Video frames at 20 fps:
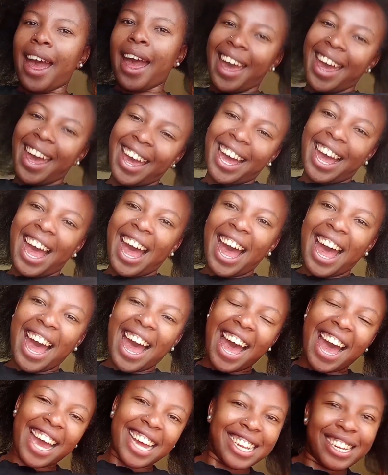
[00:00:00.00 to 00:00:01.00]
Hey
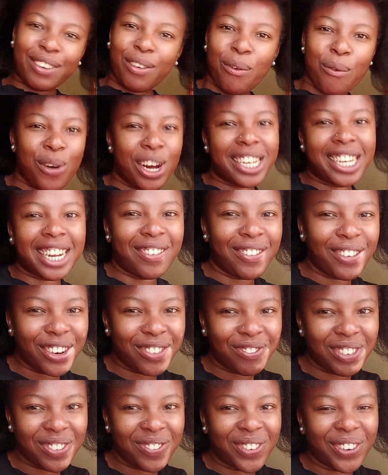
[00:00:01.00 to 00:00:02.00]
guys, what's up,
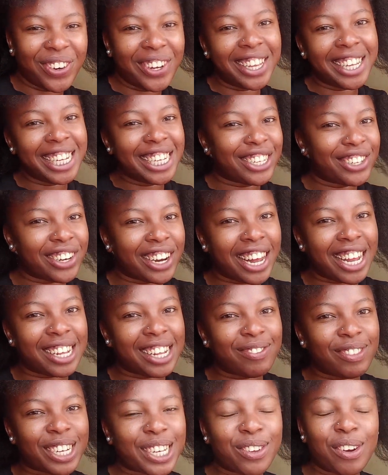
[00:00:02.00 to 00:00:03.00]
good people? It's your
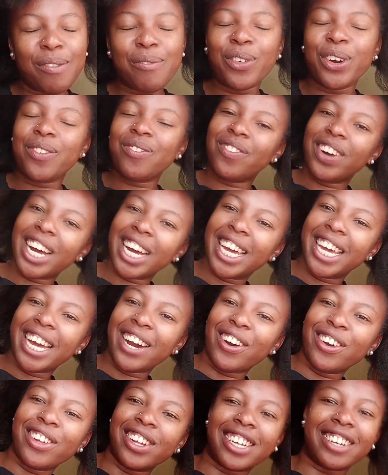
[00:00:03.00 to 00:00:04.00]
girl Massive Boy back here
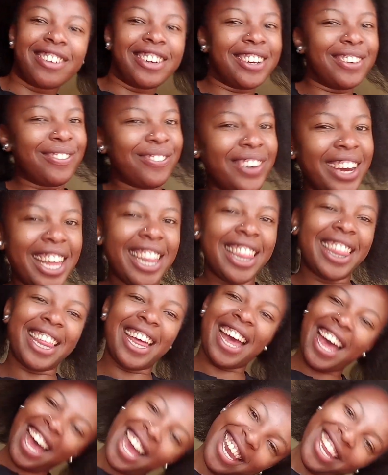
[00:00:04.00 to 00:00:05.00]
on your screen with
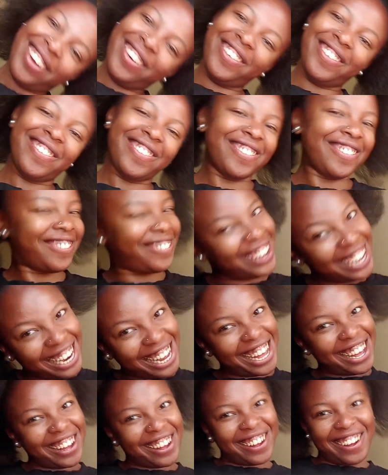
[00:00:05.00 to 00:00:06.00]
a new
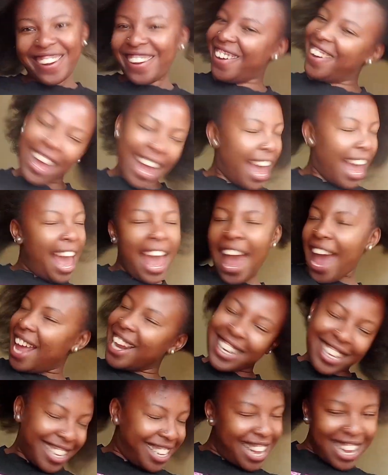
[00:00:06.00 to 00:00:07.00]
video. And
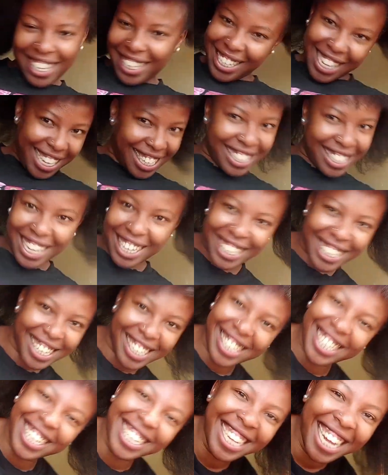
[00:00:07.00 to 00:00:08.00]
yes,
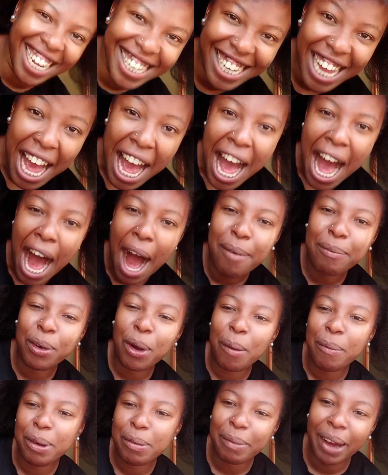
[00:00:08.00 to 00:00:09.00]
guys, I'm
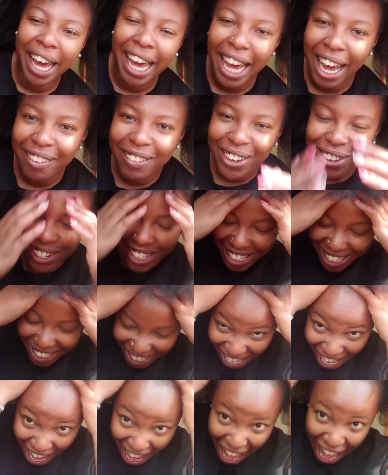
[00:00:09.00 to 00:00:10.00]
combing my hair because
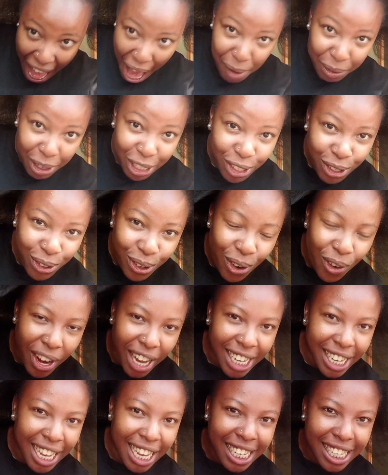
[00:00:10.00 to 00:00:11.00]
I want to go
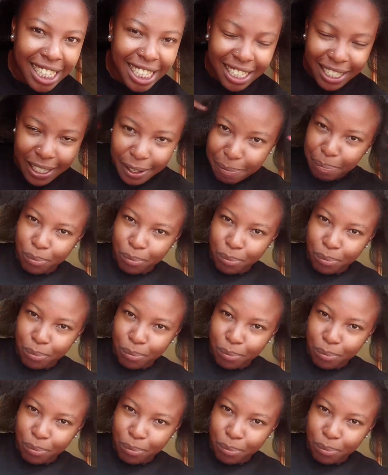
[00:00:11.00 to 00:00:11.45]
and get it